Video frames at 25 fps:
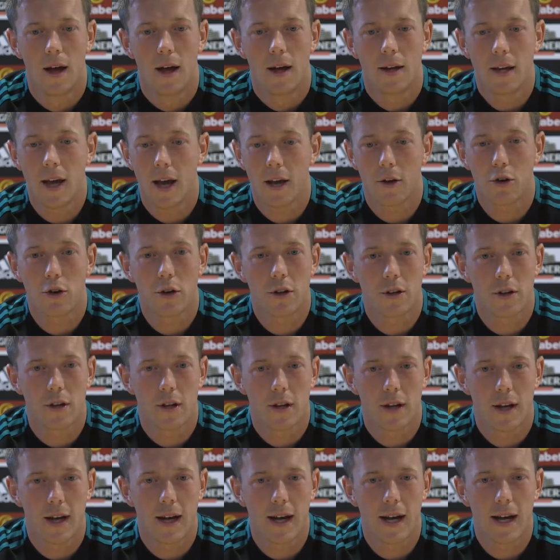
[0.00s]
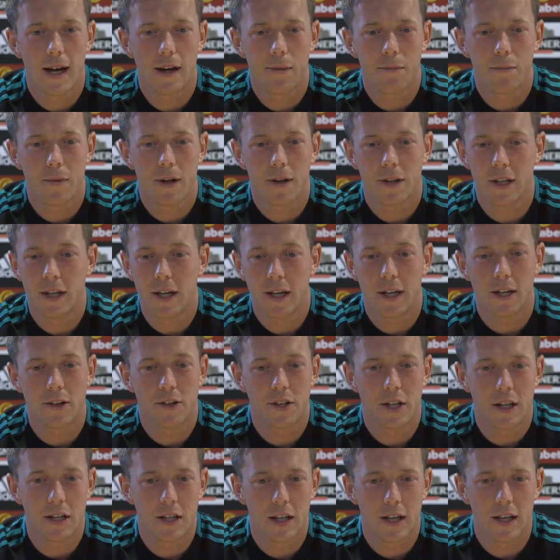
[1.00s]
Yeah, good. I think you can
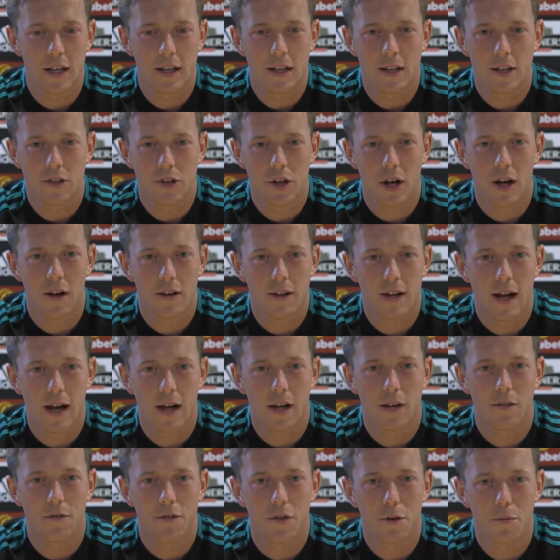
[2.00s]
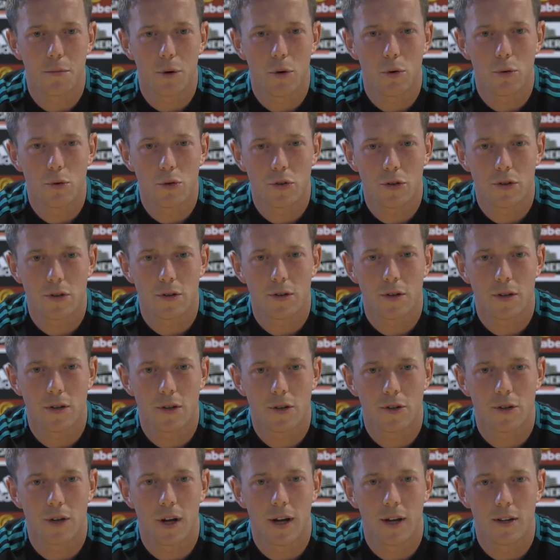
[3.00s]
see the sort of attacking football
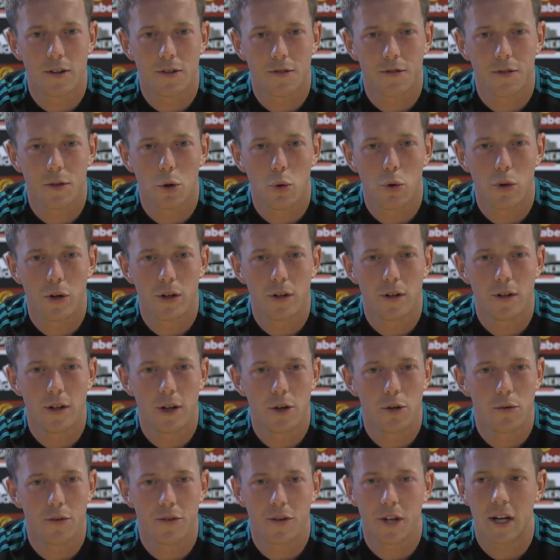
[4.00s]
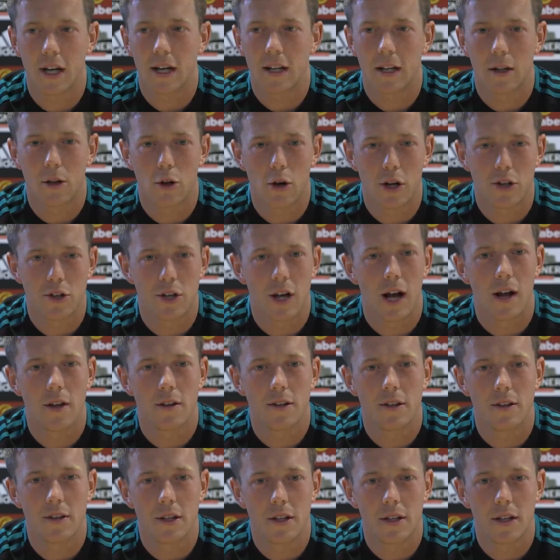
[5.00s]
is flowing. You know, we've created a lot of
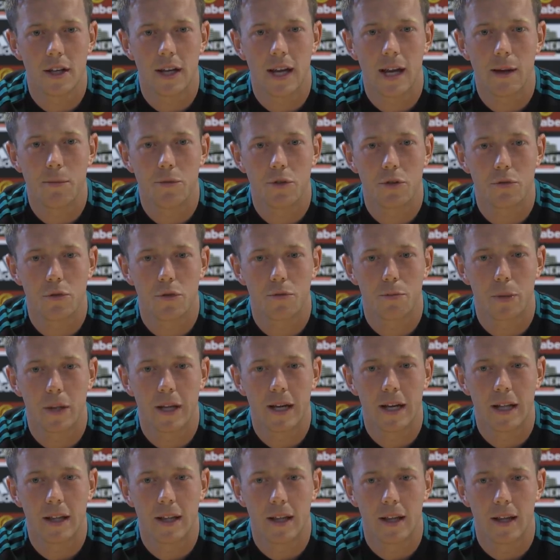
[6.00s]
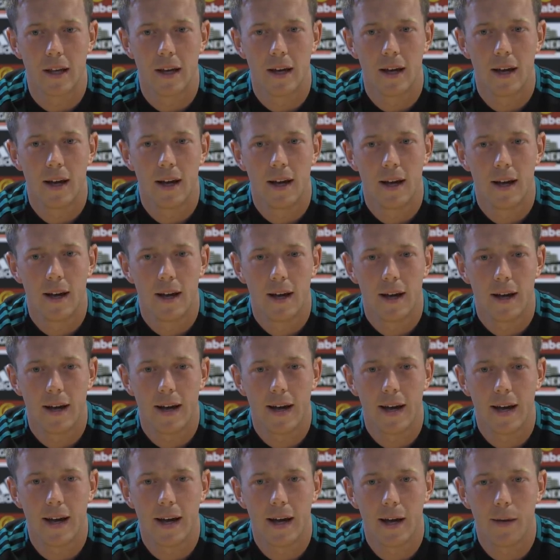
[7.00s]
chances in the games that we've played.
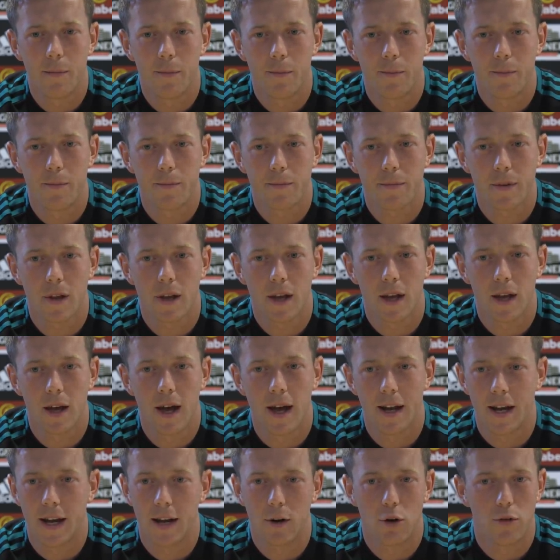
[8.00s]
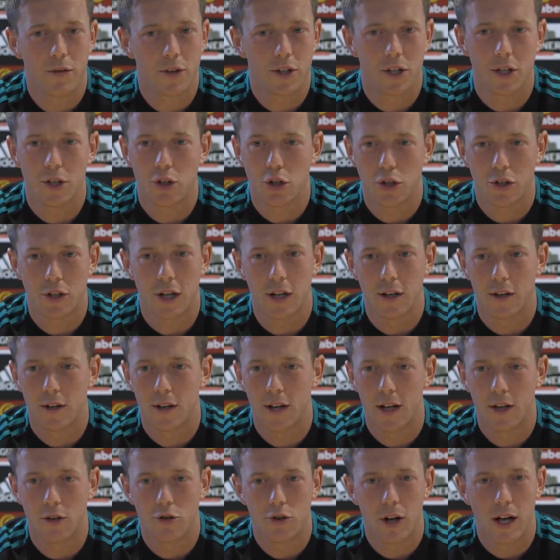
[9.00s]
And then obviously just
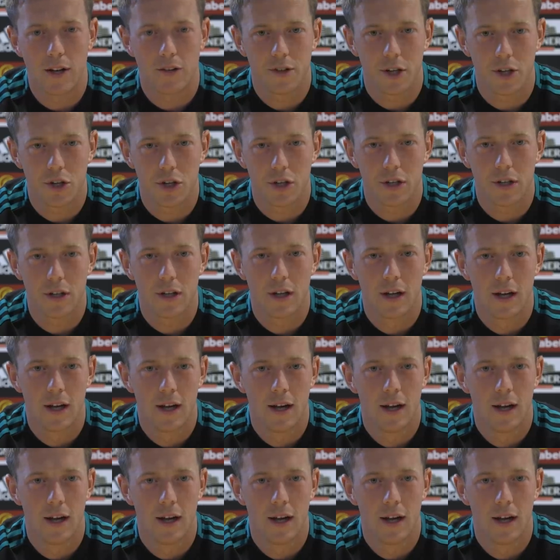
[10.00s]
in transition,